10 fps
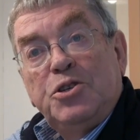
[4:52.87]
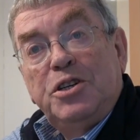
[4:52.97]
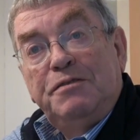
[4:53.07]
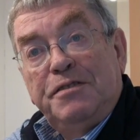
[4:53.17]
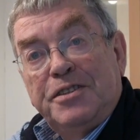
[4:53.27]

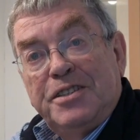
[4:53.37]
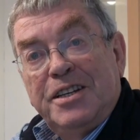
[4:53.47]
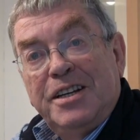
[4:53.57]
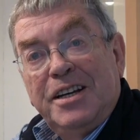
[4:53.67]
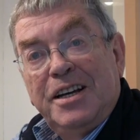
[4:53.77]

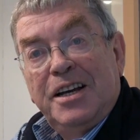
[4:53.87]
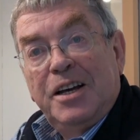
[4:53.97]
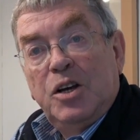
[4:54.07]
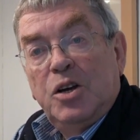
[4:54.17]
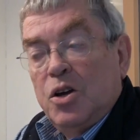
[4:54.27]
surface.
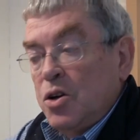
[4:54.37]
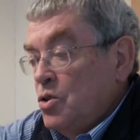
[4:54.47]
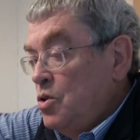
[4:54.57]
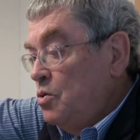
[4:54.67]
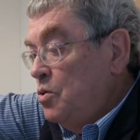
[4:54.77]

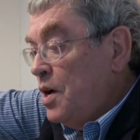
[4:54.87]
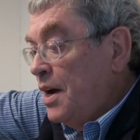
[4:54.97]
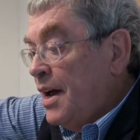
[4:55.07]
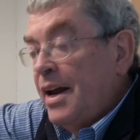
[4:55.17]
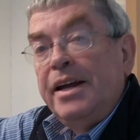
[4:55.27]
So you
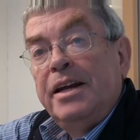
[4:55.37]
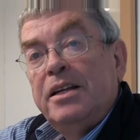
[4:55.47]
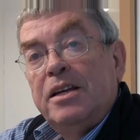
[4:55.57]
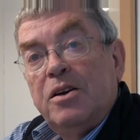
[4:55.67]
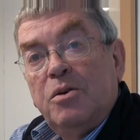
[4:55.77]
can clean
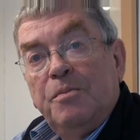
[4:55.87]
it.